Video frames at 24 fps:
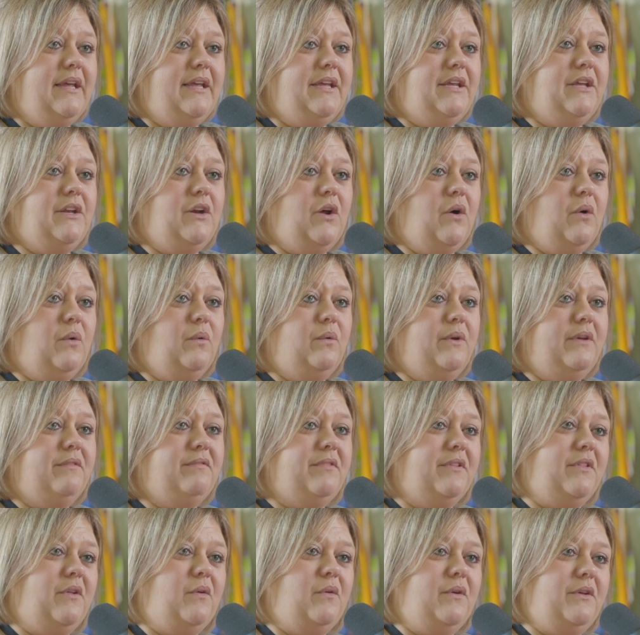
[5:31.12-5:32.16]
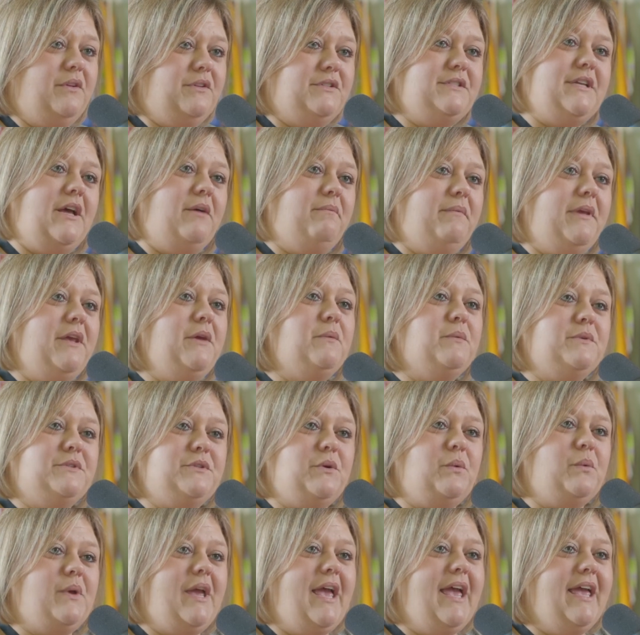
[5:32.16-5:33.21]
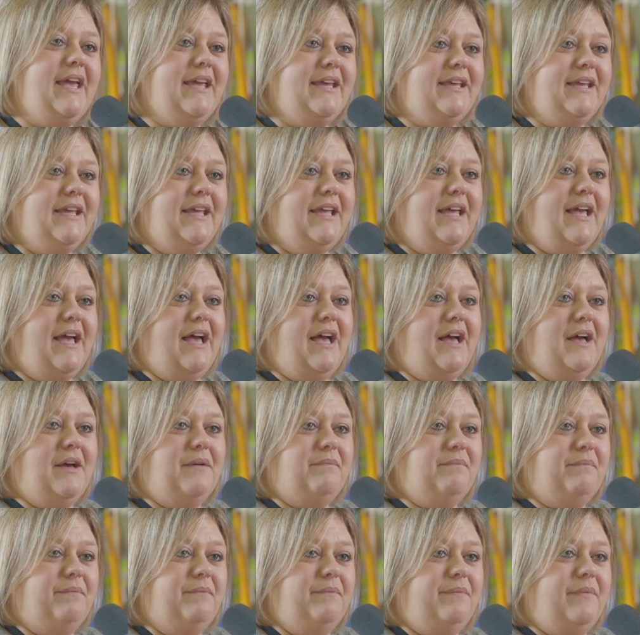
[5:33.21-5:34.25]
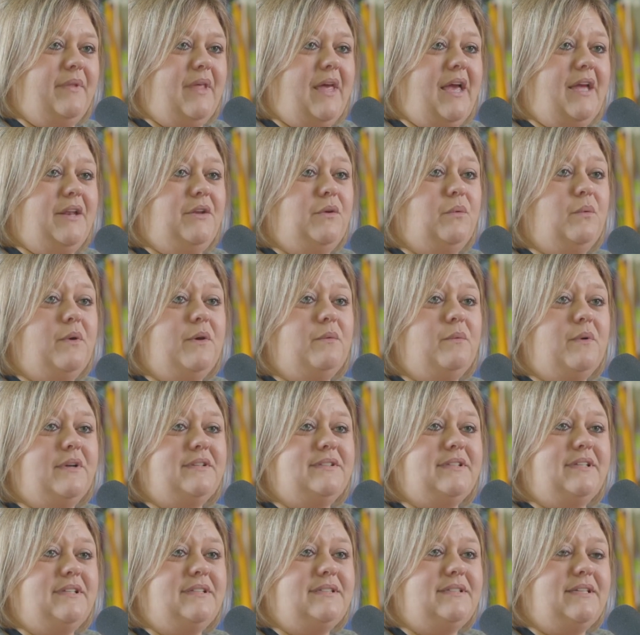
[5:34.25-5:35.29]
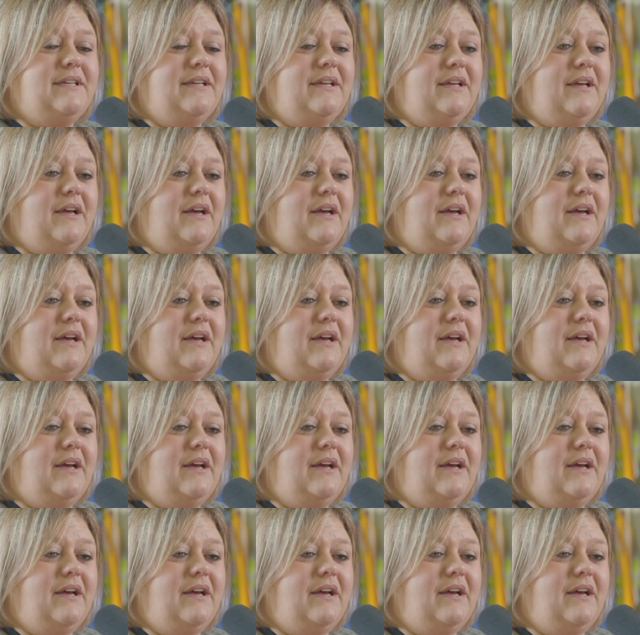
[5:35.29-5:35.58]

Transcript: you know, even though he'd tell me he was okay, I knew he wasn't.